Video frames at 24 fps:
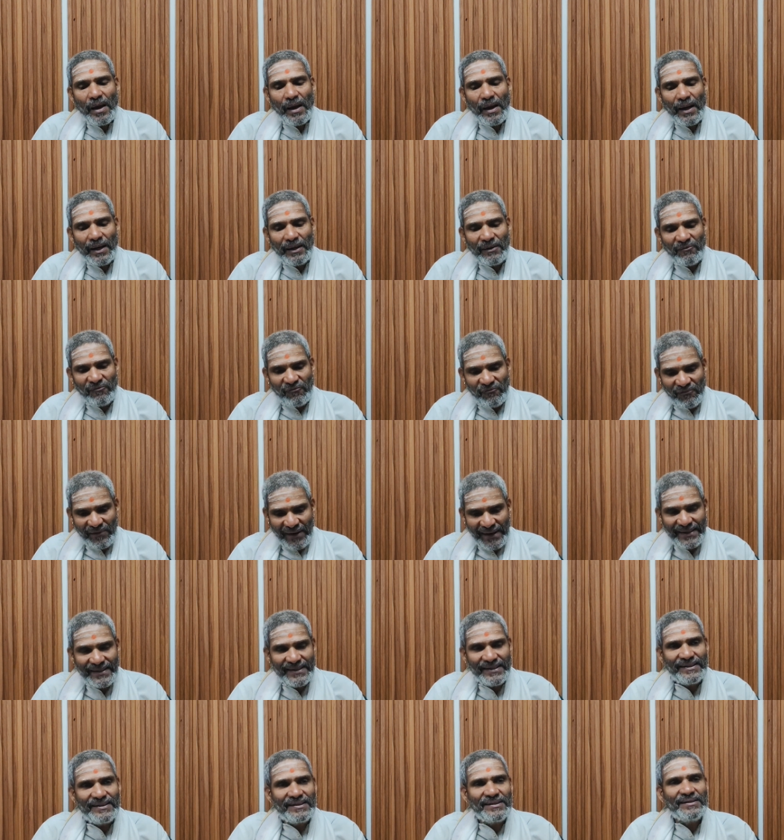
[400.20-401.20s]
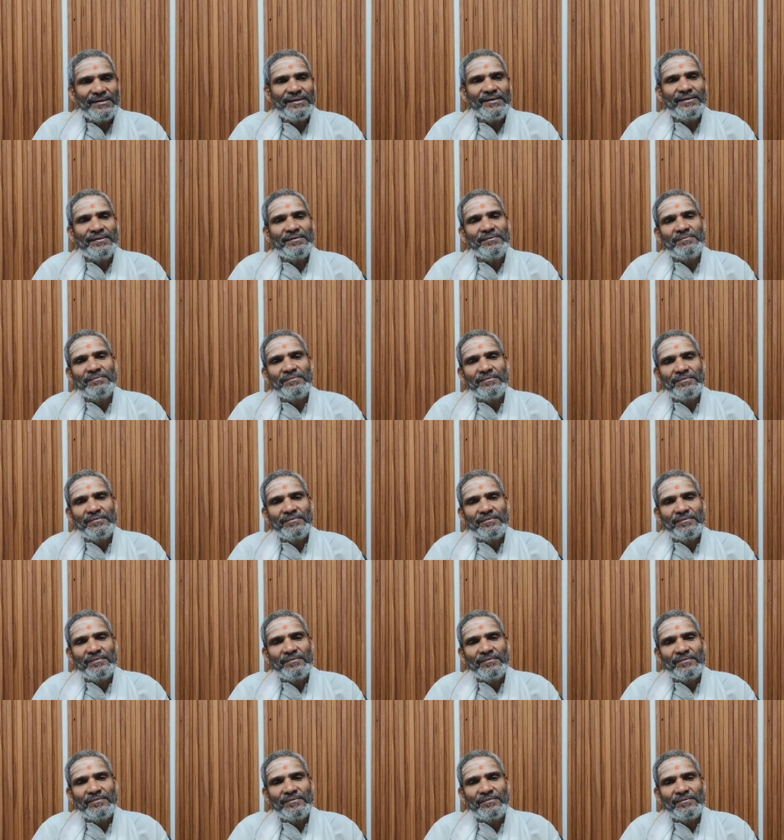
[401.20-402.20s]
And why did he
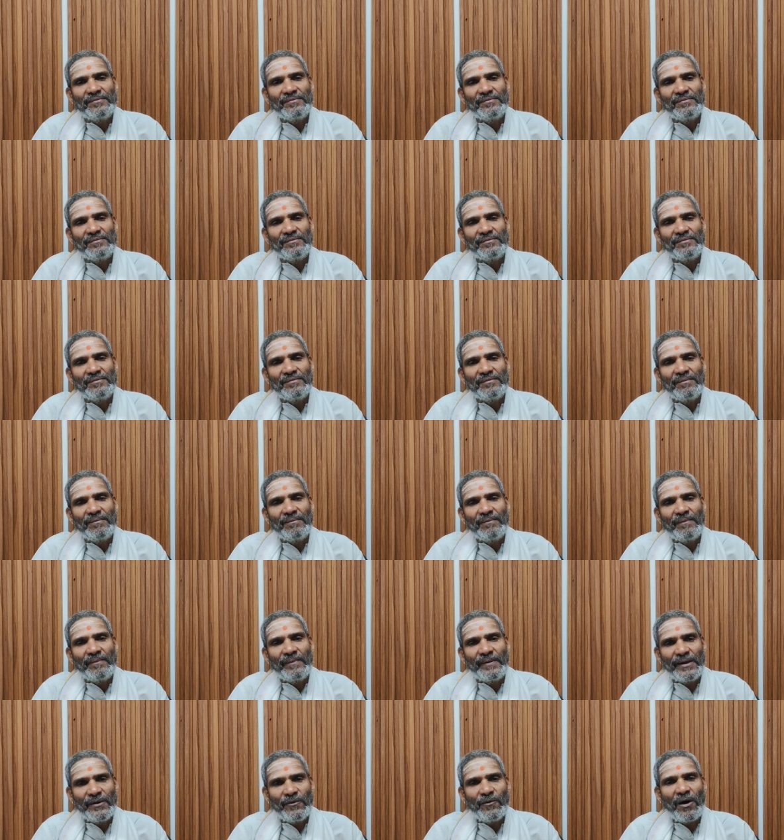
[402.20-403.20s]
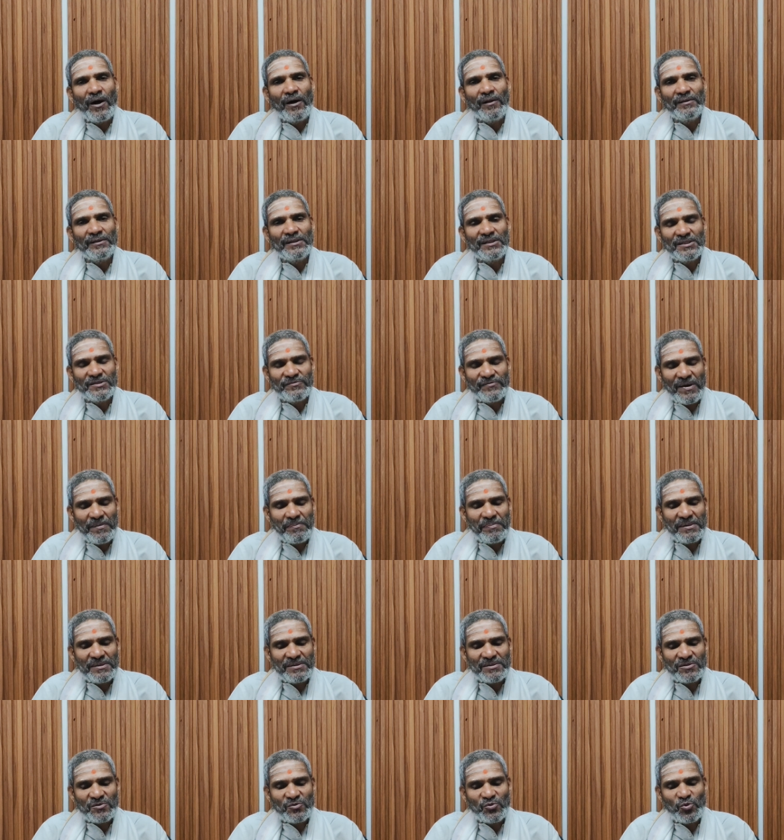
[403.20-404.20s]
give all these
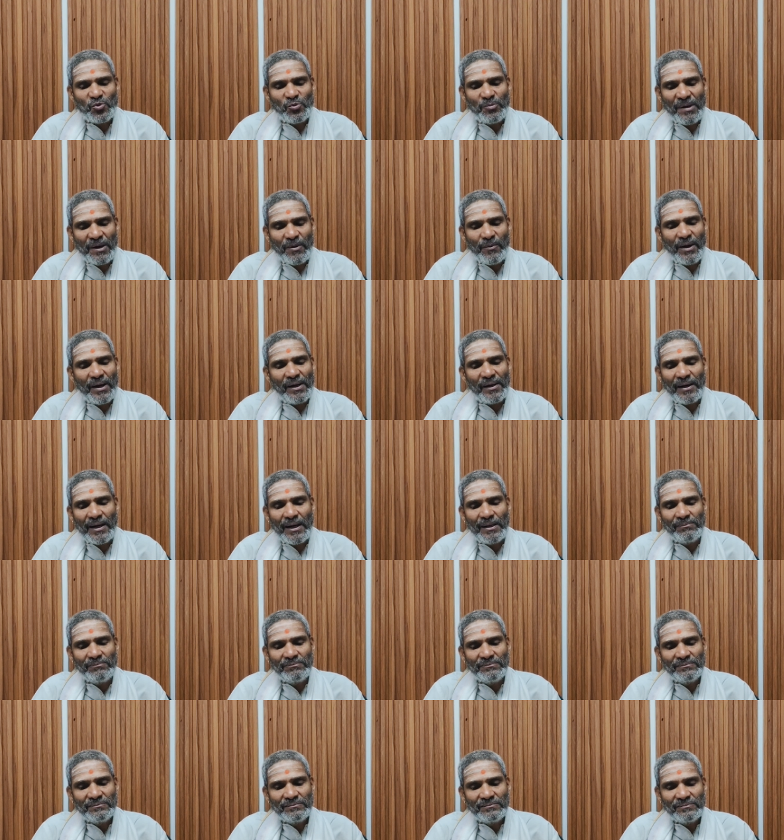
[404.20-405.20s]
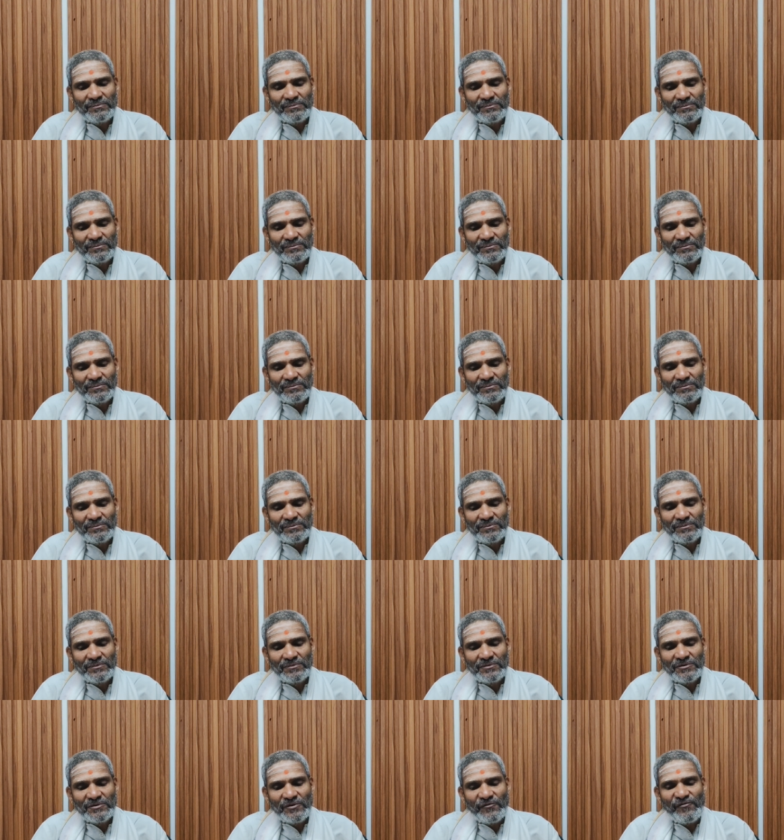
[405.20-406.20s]
weapons to Bhagavan Ram?
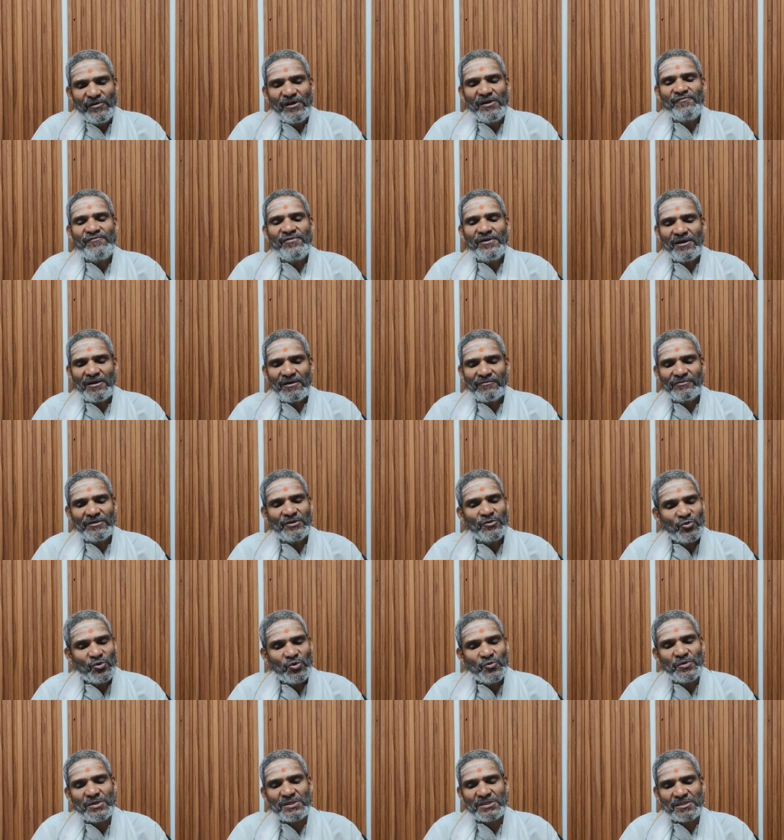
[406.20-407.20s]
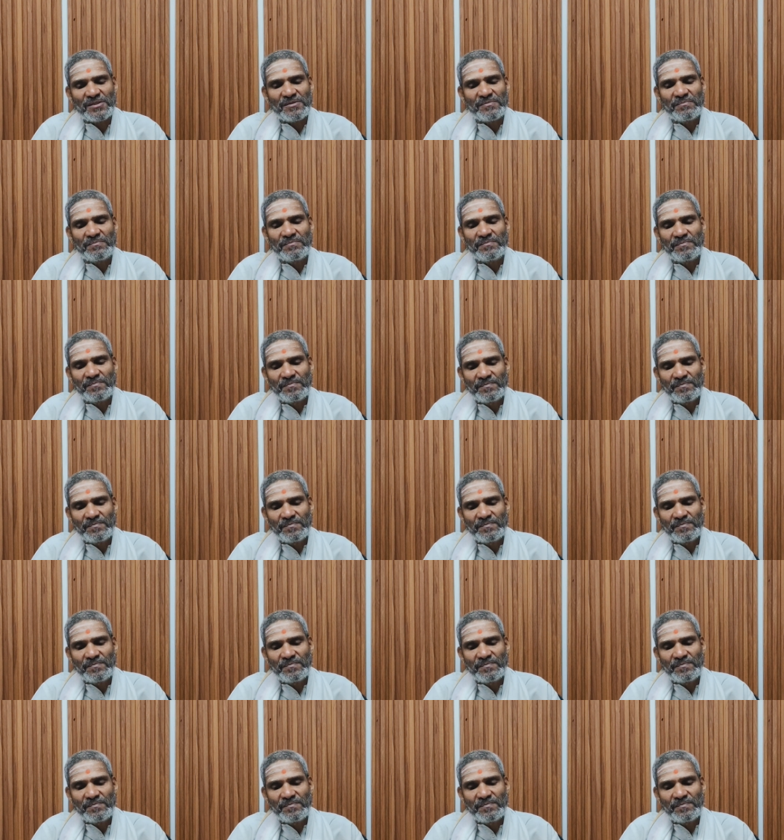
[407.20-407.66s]
Welfare of the universe